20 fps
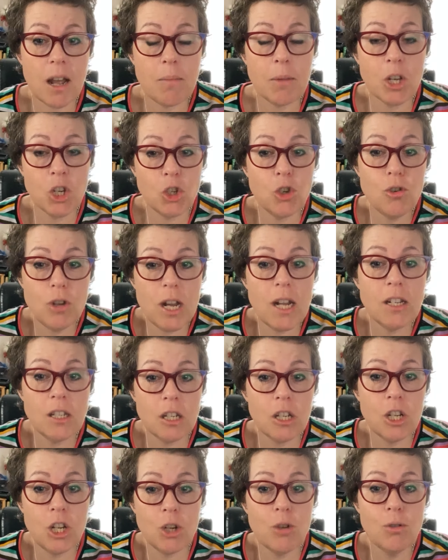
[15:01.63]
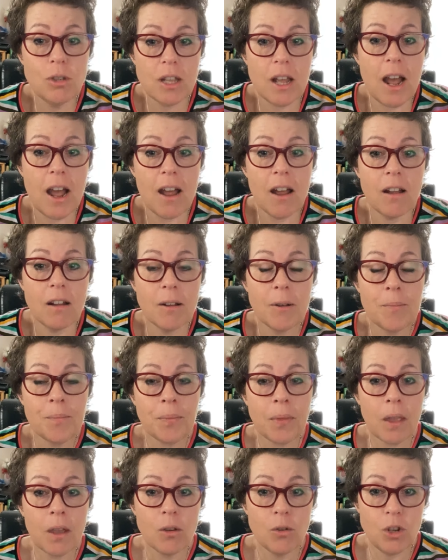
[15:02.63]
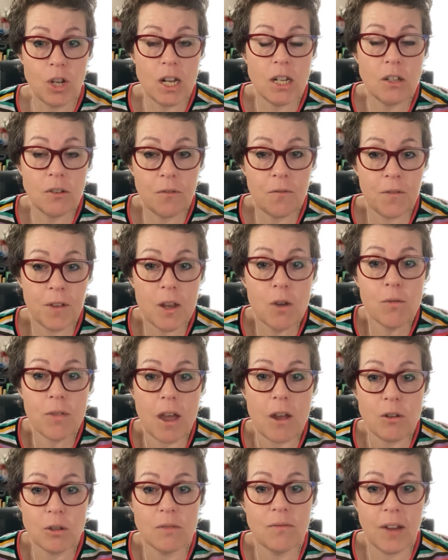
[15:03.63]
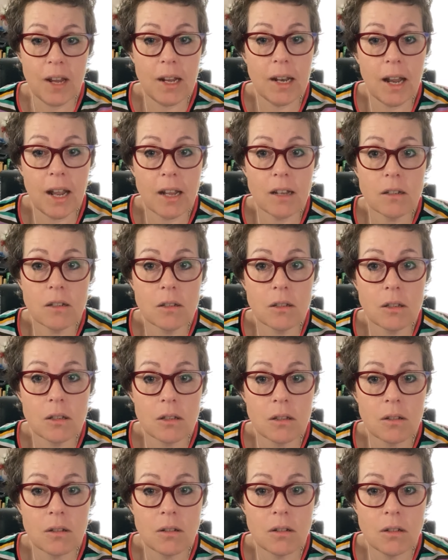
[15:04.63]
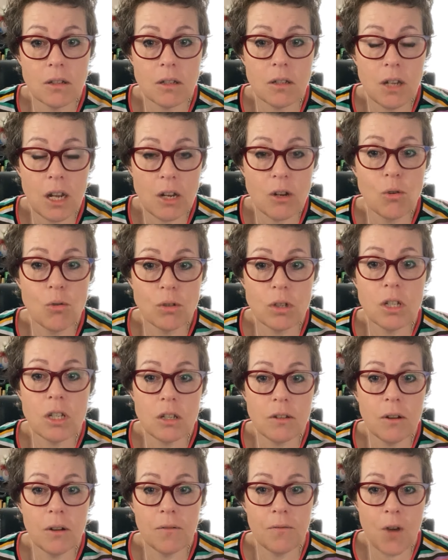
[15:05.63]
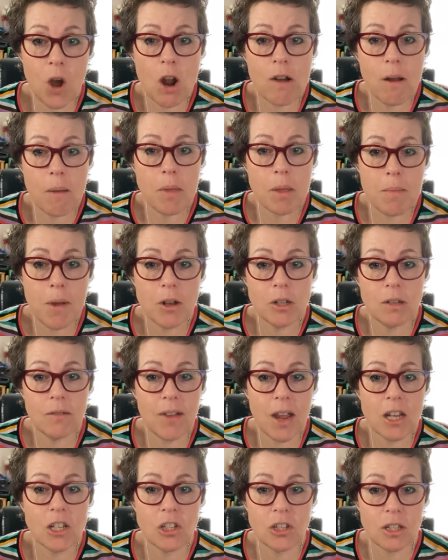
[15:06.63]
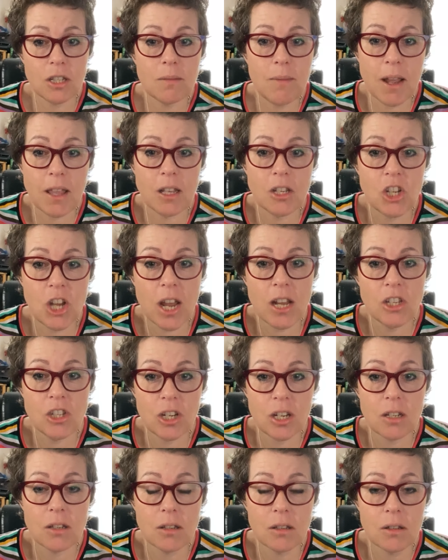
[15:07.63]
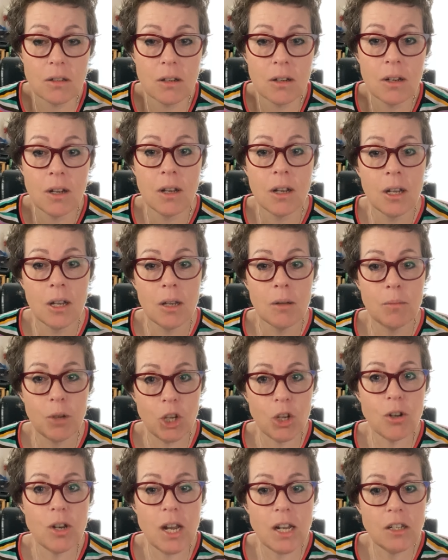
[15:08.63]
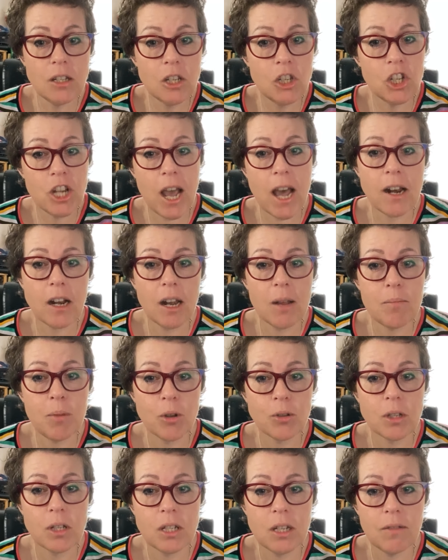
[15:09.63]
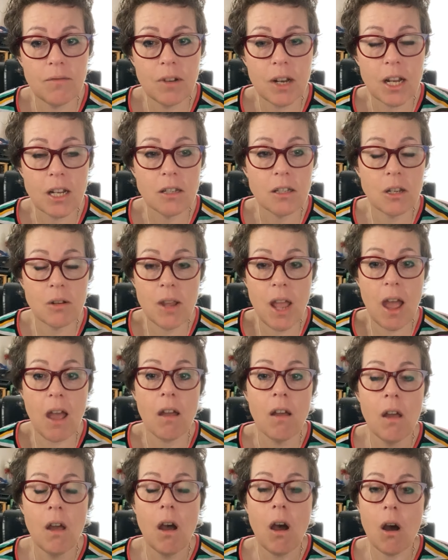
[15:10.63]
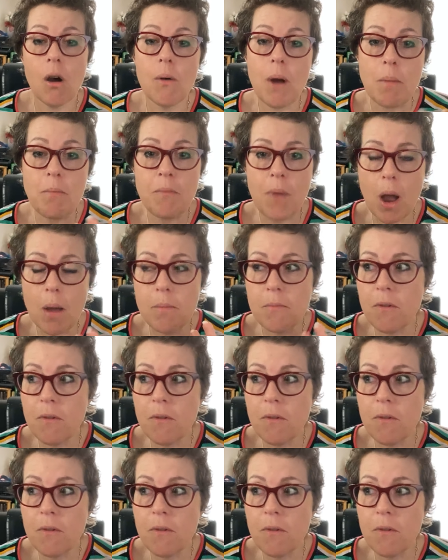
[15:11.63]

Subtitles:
that, because you need to use that, you need to feel those feelings in order to fire up the motivation to make the changes. But you need to channel it positively. So yeah, oh,